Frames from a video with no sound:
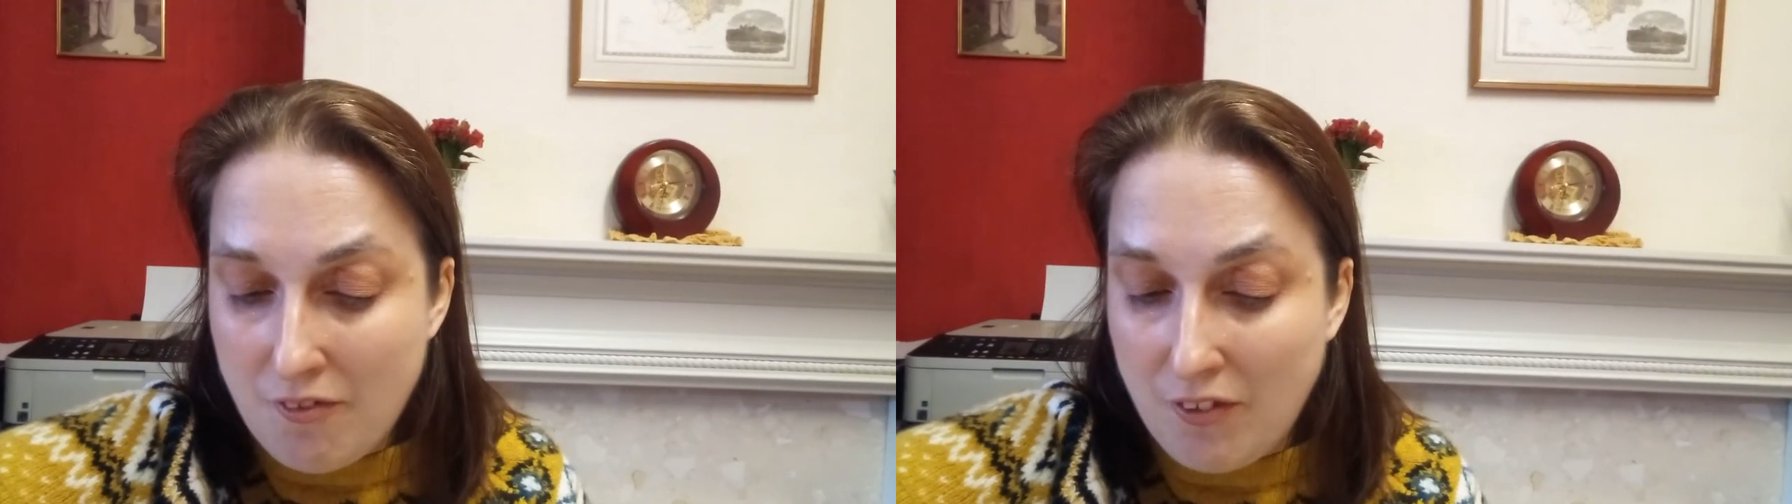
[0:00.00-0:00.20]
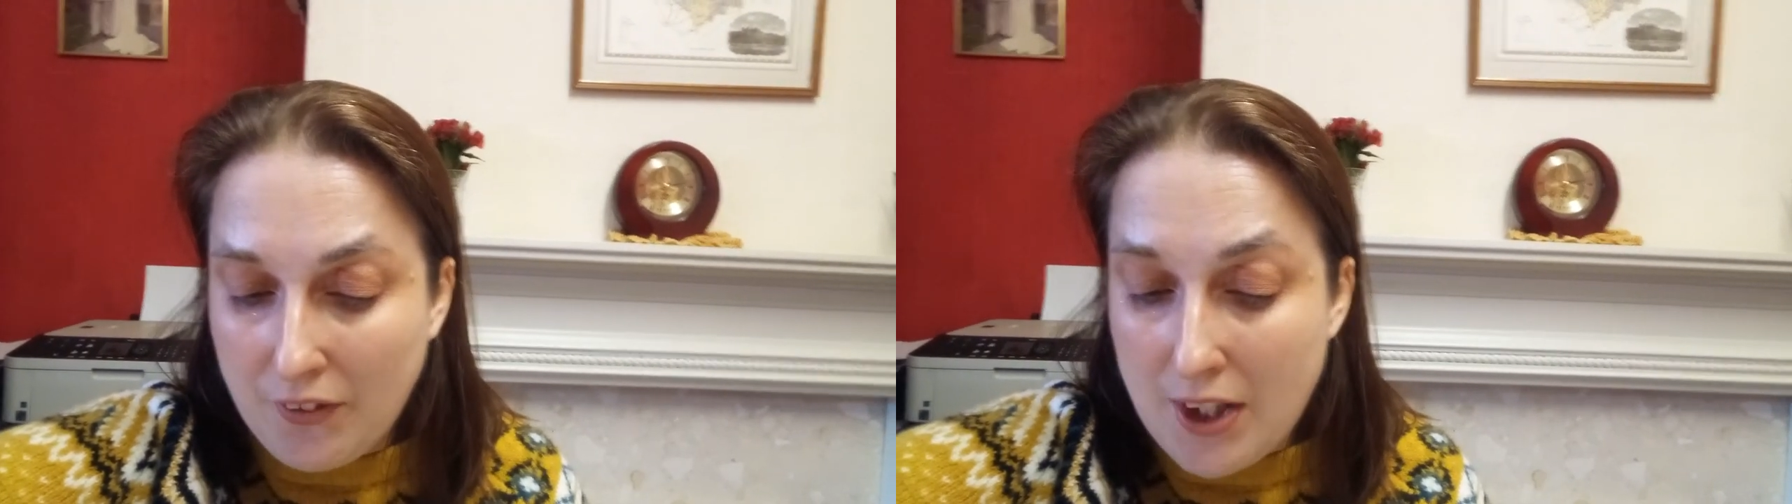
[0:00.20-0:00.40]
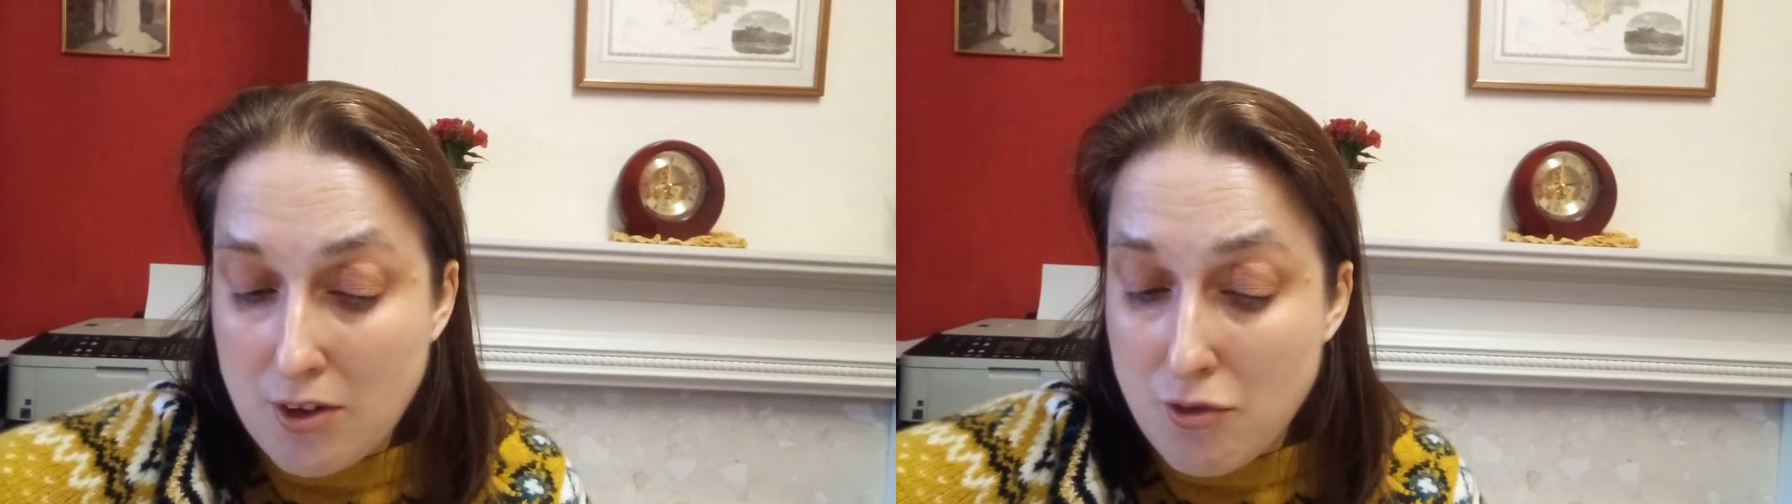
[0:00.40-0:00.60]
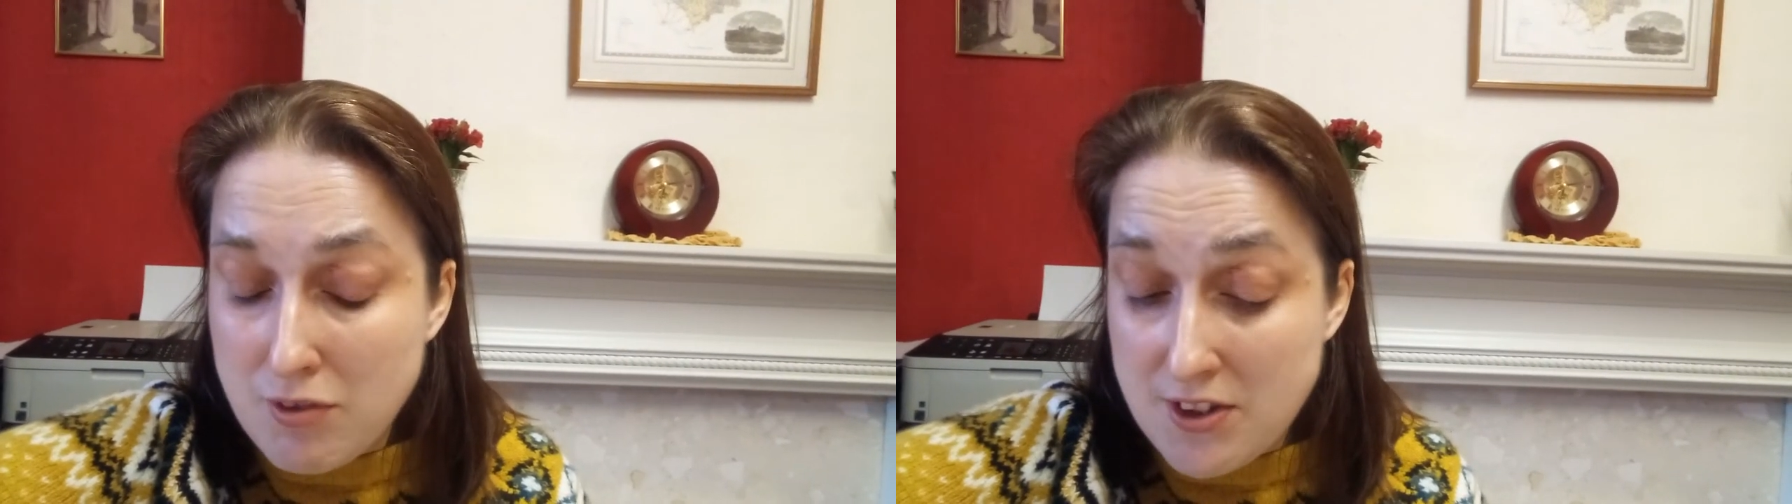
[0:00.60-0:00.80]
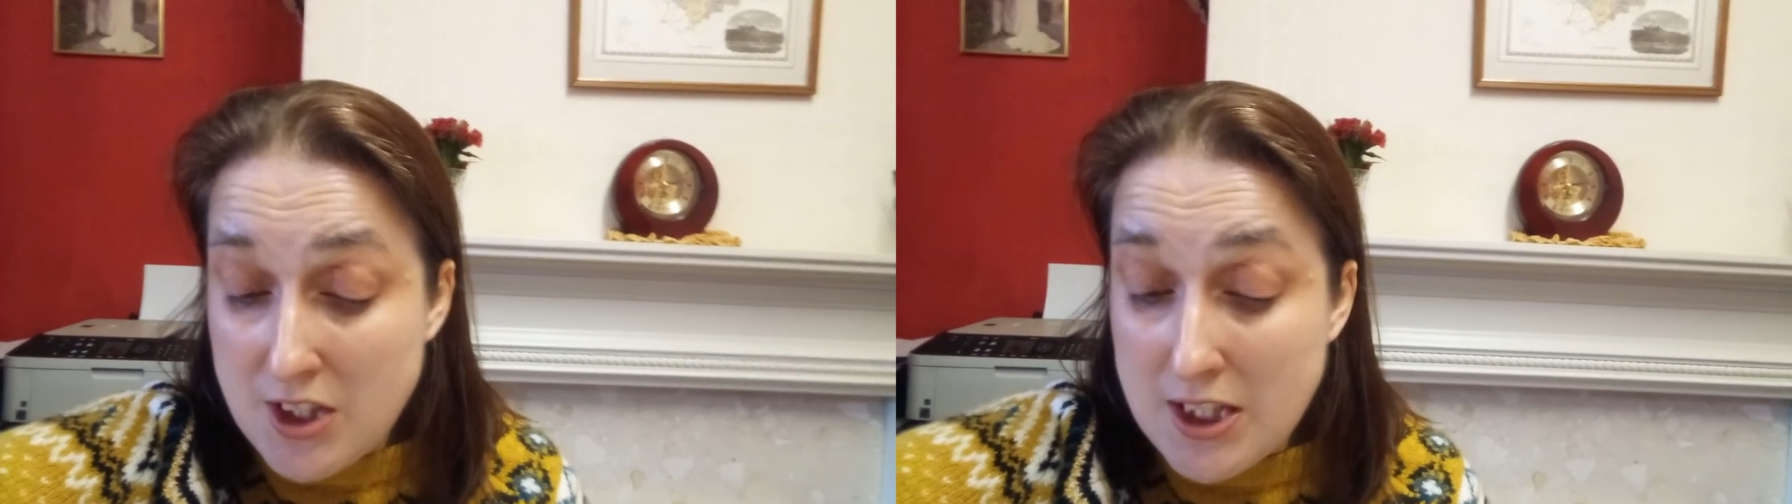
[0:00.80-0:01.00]
for those
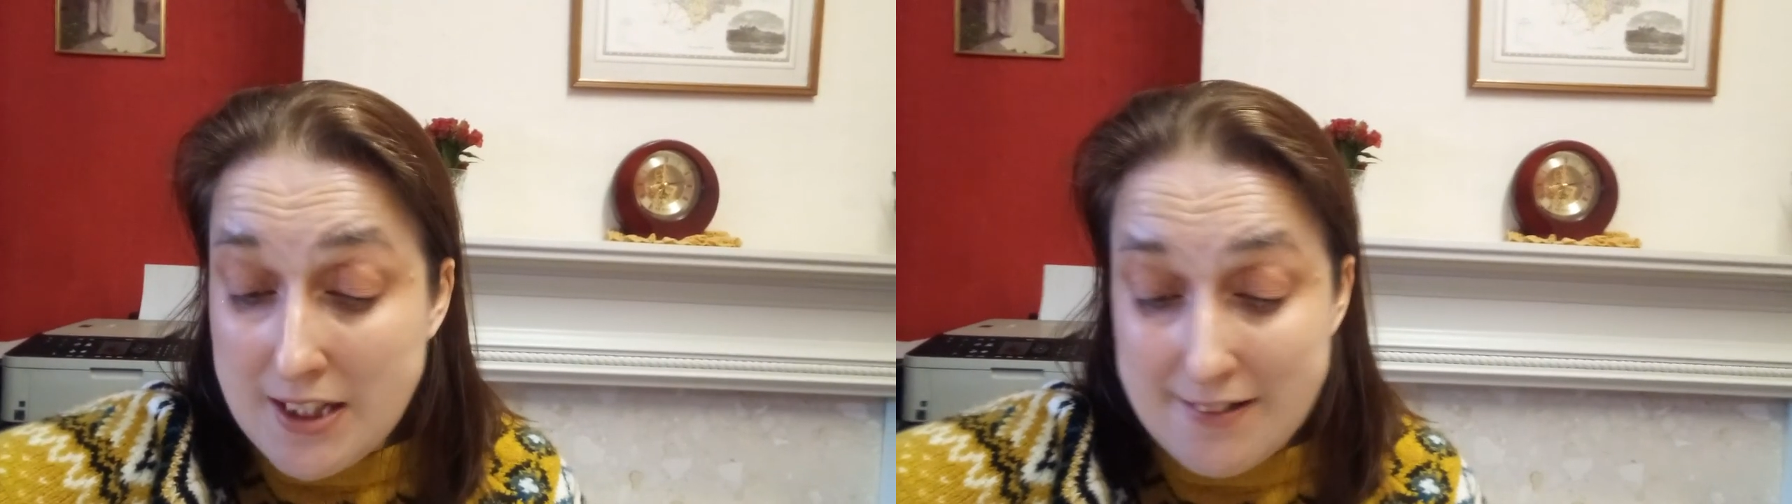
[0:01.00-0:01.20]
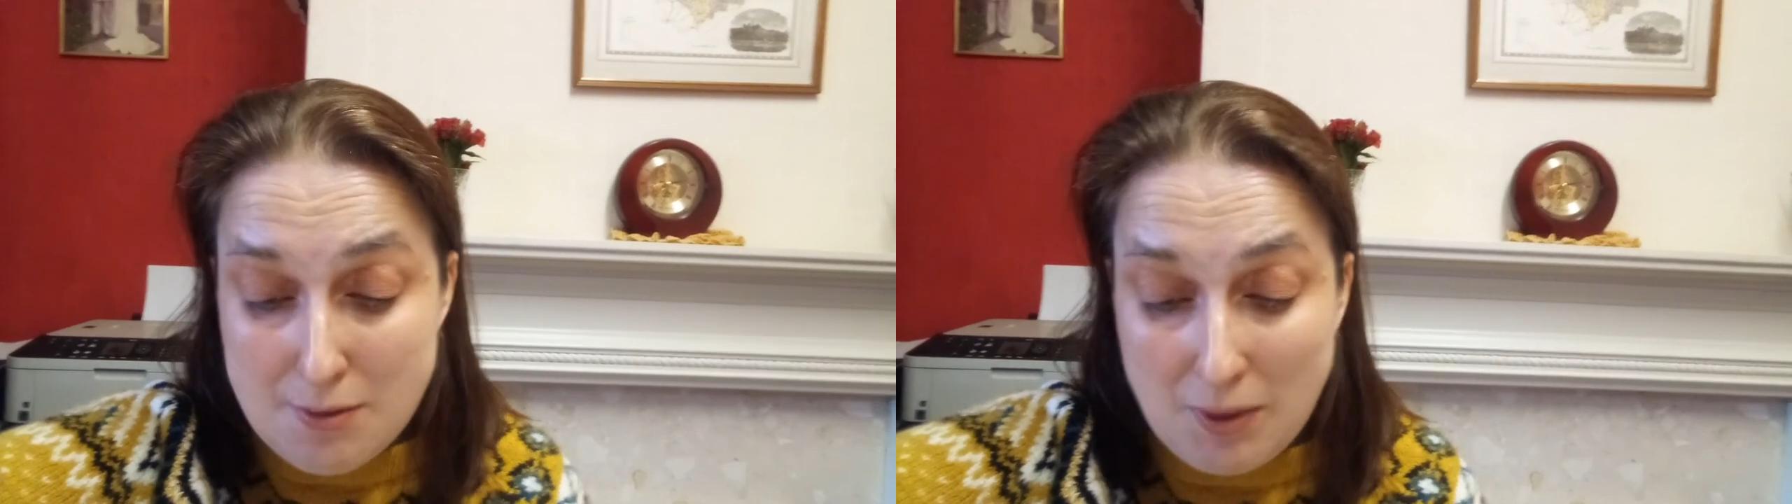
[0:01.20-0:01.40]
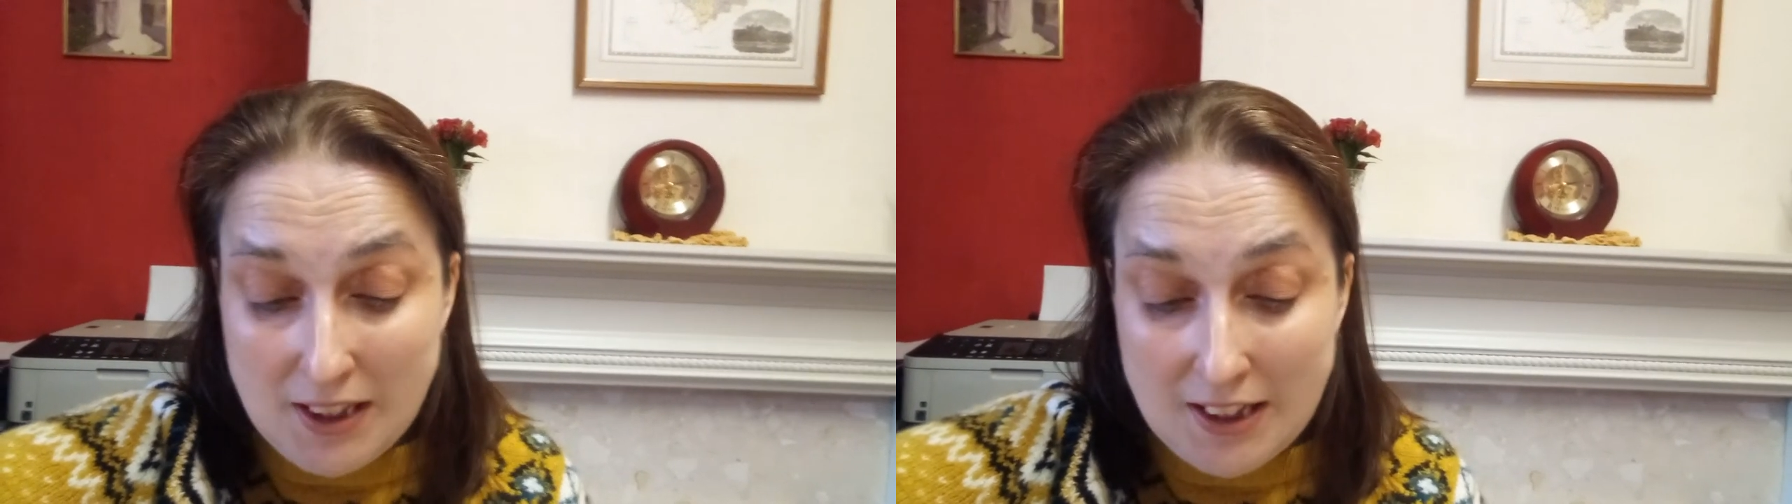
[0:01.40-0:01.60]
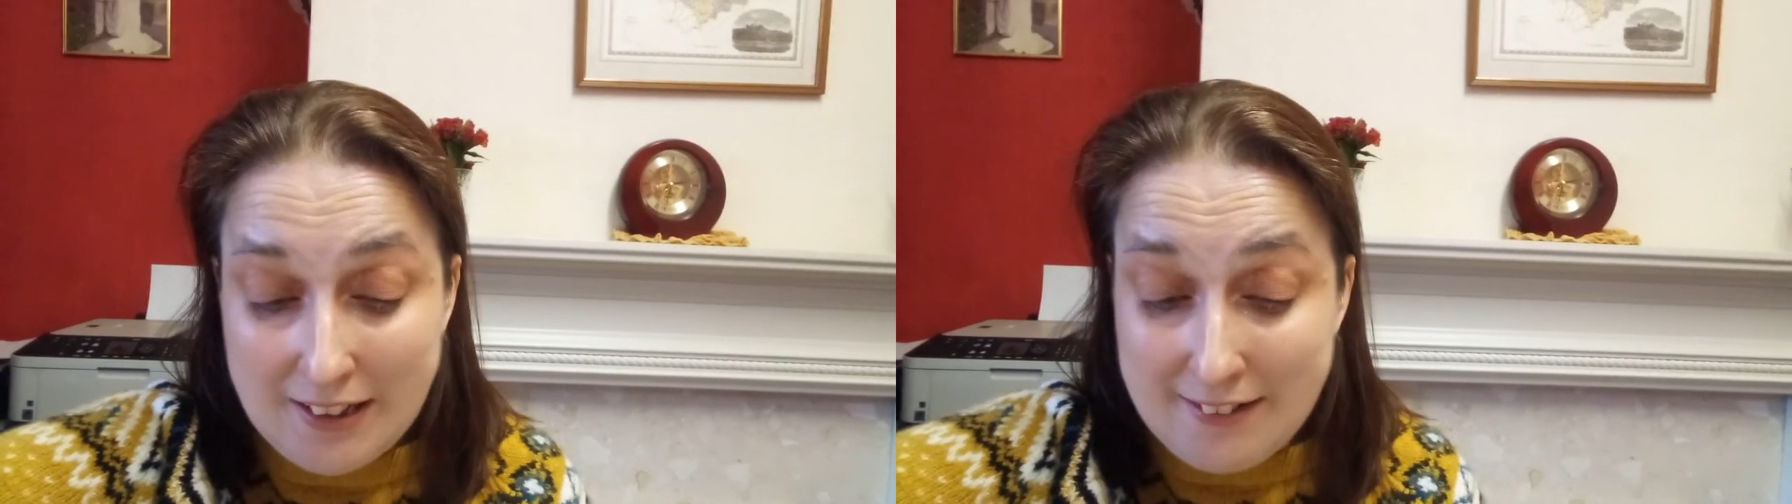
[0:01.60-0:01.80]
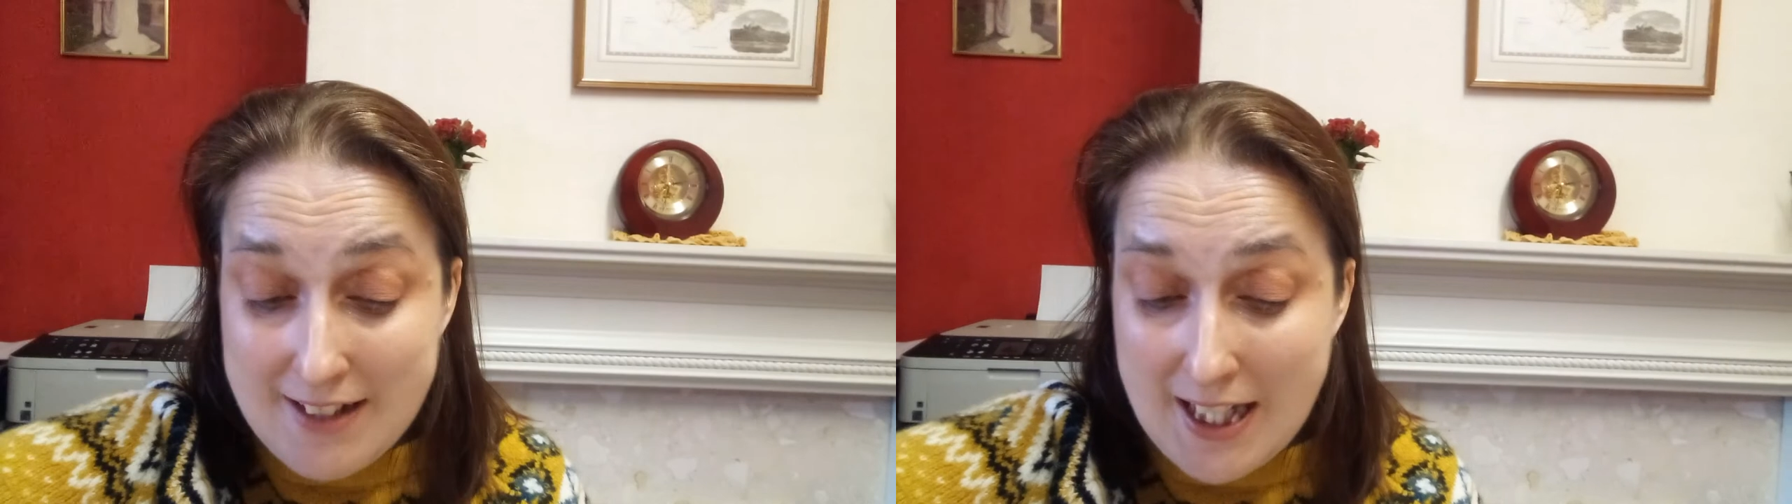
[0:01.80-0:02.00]
returning to England,